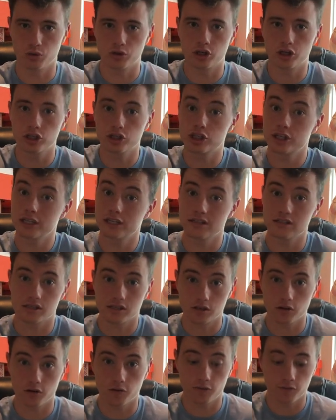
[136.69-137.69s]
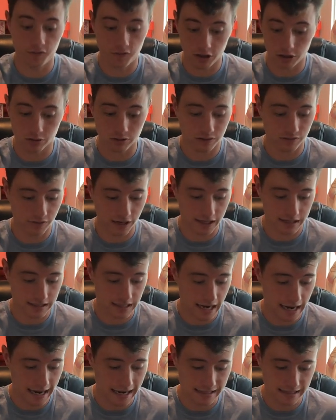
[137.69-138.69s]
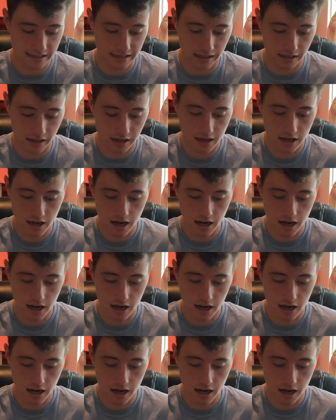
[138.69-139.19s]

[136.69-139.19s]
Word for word: cushioning still feels fantastic